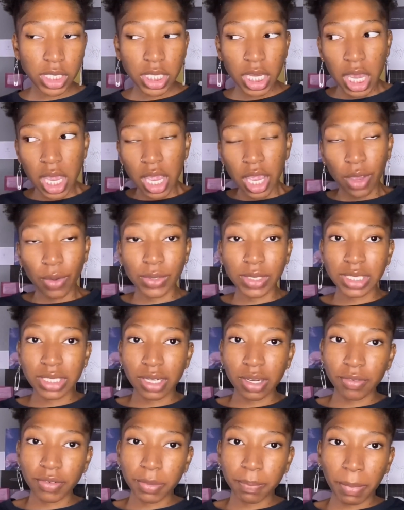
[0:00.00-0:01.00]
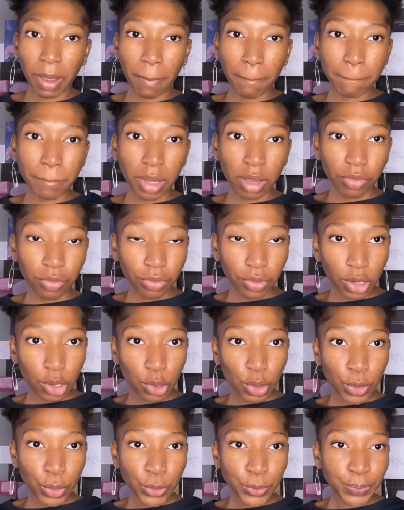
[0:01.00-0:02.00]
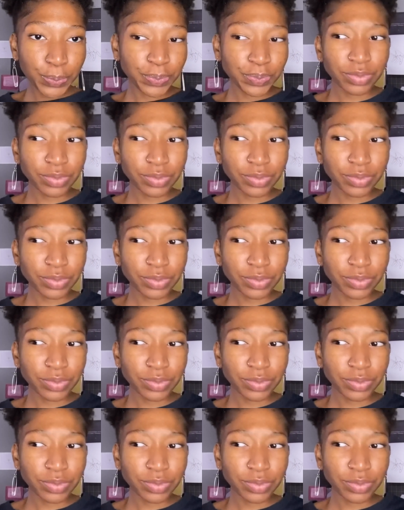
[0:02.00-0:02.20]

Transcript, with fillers: It was delivered by Buffalo.